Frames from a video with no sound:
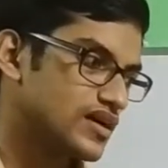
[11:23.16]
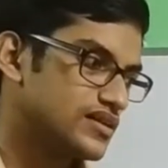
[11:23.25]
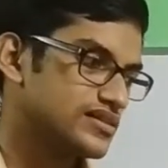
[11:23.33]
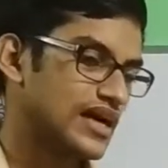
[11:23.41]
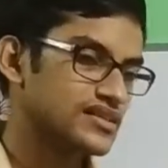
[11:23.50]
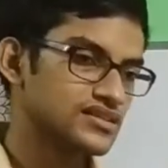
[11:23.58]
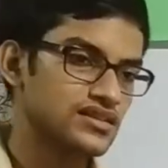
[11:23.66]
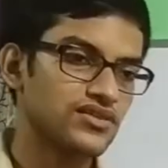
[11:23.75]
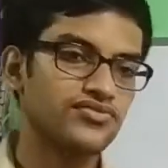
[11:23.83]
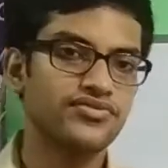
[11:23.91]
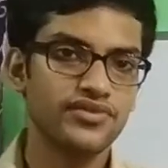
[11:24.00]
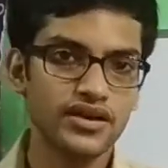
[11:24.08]
that's a
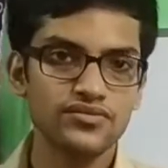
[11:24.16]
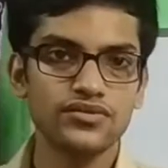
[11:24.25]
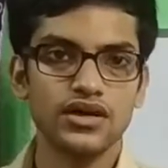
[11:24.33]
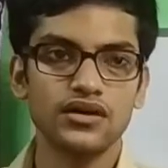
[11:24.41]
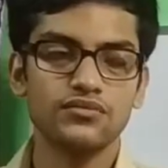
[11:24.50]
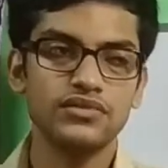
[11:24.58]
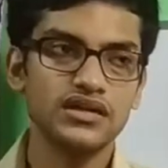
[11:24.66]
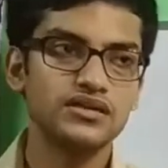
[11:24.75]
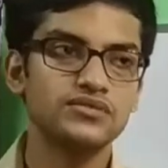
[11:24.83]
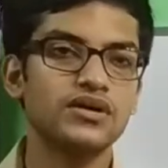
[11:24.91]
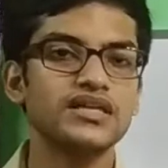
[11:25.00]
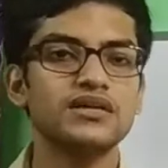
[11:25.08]
framework built
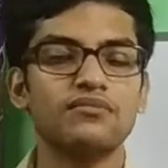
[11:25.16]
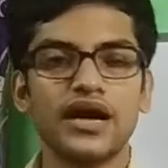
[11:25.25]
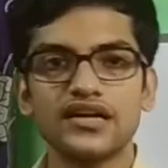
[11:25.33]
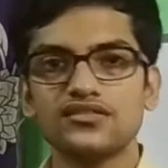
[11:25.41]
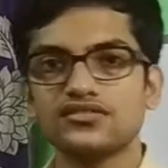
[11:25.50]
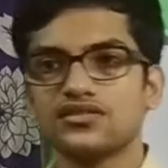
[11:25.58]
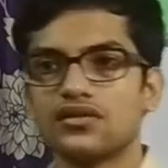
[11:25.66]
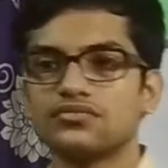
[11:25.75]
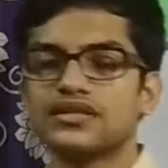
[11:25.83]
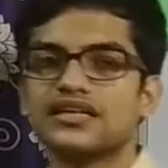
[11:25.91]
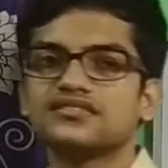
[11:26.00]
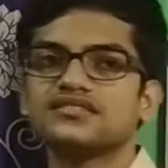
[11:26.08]
by the Microsoft
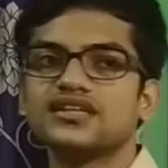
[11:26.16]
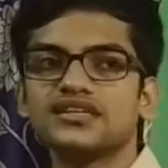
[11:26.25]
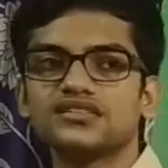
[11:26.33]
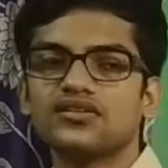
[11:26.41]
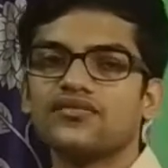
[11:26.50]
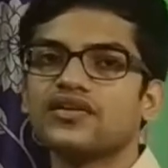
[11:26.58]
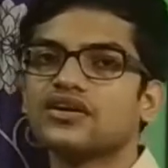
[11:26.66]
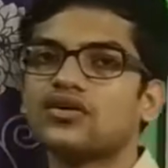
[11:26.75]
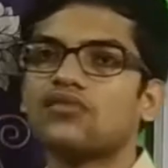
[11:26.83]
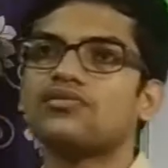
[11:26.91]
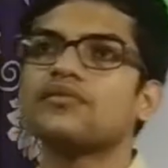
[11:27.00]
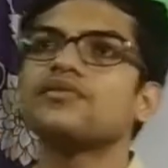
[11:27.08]
that sits on the
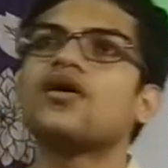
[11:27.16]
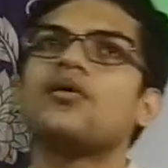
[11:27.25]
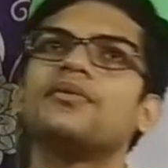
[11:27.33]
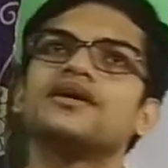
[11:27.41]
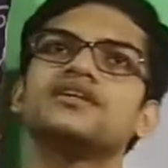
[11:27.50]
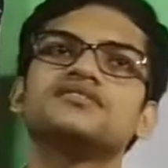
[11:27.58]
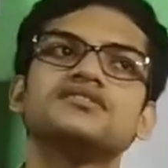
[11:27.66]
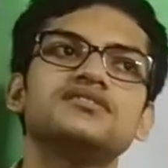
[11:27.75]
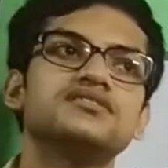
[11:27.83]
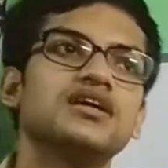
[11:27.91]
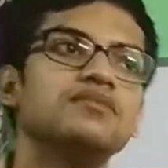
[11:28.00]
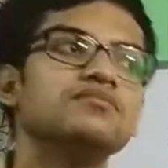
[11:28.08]
top of the operating
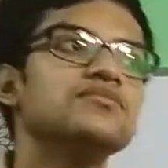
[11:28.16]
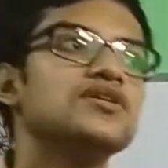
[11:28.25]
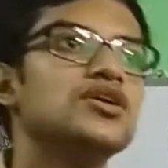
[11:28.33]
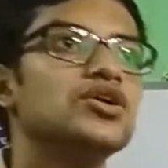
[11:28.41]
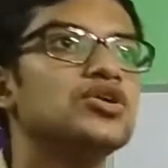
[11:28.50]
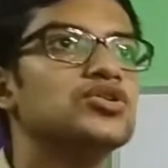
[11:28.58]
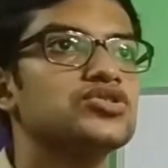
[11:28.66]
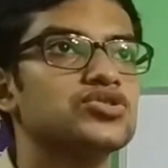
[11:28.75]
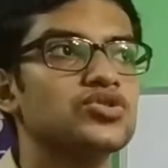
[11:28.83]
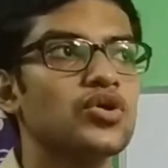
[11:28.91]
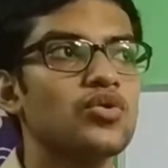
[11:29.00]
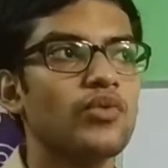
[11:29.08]
system.
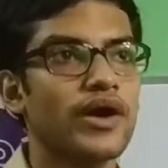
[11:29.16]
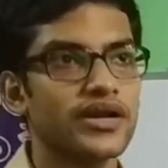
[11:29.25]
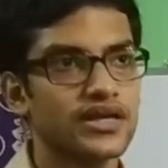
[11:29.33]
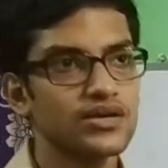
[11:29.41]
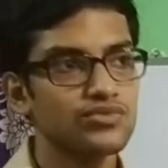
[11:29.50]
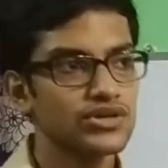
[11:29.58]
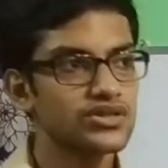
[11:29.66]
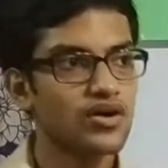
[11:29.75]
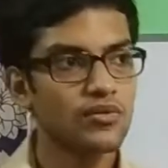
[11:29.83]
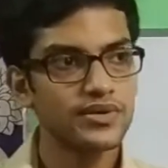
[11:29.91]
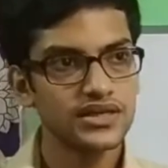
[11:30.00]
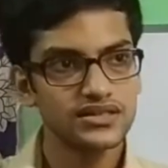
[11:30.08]
So working with the
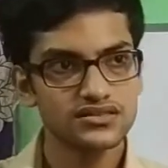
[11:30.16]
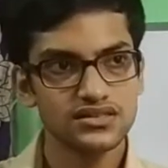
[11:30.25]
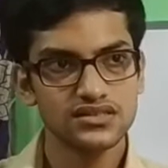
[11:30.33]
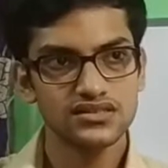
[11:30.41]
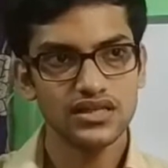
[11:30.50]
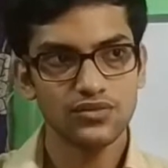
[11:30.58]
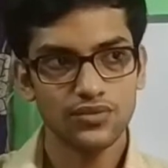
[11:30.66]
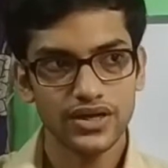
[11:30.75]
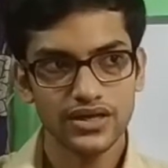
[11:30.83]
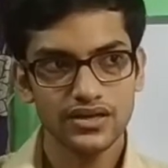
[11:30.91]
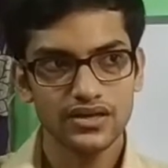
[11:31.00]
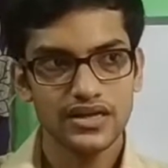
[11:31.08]
operating system
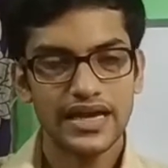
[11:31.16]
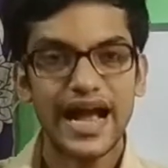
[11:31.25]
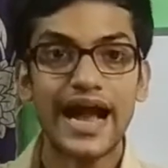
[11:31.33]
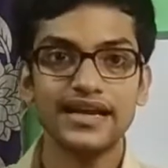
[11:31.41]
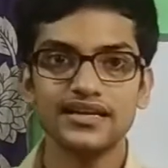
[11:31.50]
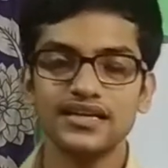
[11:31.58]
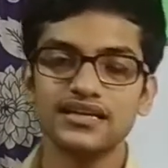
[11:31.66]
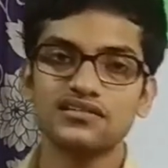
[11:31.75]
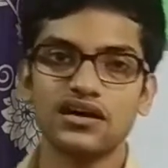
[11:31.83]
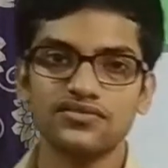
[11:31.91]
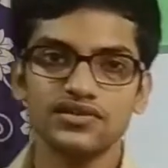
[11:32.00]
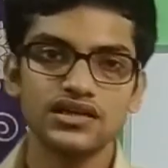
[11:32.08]
when handling
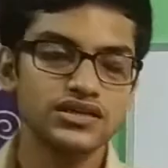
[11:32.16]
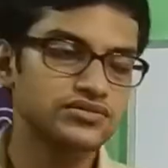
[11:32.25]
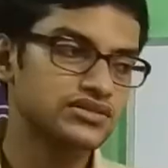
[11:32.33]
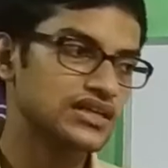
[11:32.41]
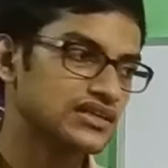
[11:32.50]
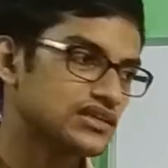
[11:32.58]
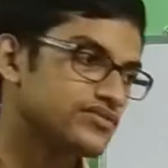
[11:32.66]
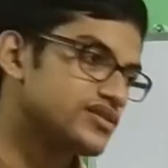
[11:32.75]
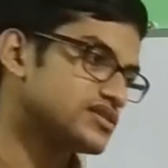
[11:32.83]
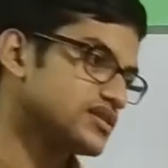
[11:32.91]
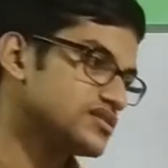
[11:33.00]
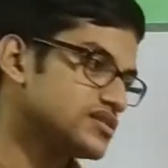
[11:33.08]
graphical user
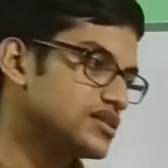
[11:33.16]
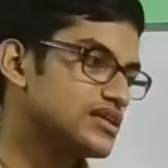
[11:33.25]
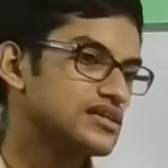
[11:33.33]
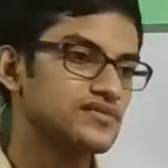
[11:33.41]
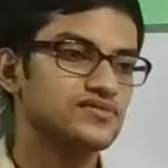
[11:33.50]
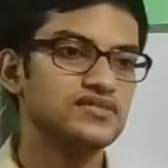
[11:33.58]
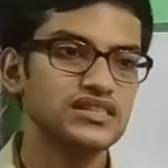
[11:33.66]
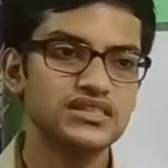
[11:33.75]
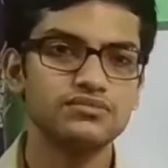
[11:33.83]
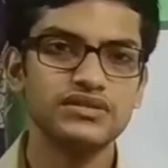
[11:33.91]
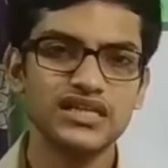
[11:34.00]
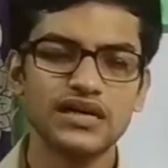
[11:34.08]
interfaces, this
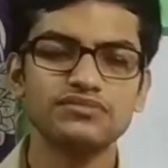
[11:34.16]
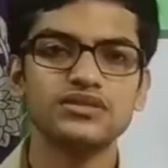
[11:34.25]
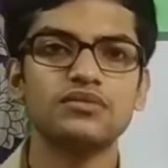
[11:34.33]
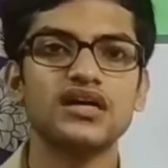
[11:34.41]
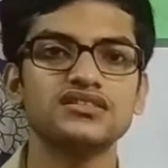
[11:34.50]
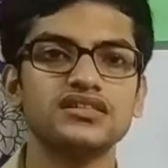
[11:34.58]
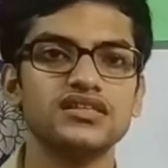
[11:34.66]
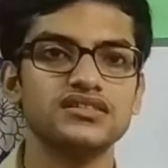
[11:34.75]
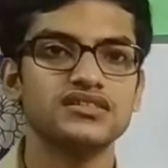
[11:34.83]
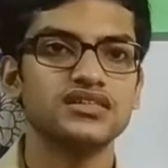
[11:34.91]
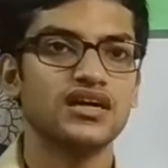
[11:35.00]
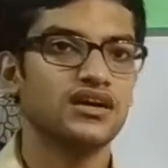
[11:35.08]
becomes much
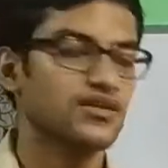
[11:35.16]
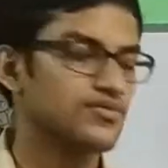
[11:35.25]
easier.